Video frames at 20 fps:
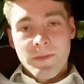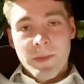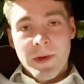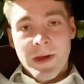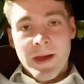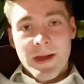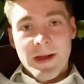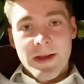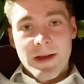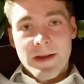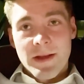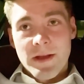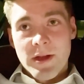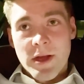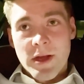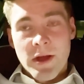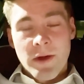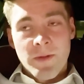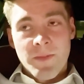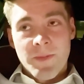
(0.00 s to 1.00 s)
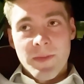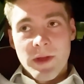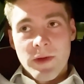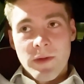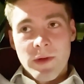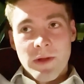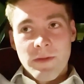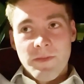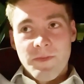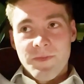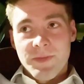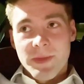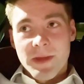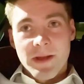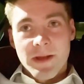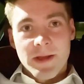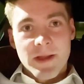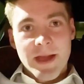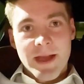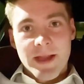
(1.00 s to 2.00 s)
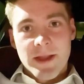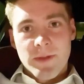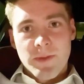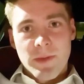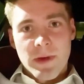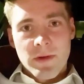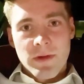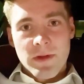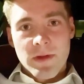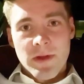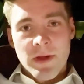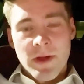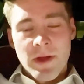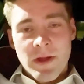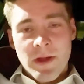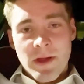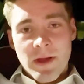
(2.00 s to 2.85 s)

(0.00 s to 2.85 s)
But, you know, you were 10th most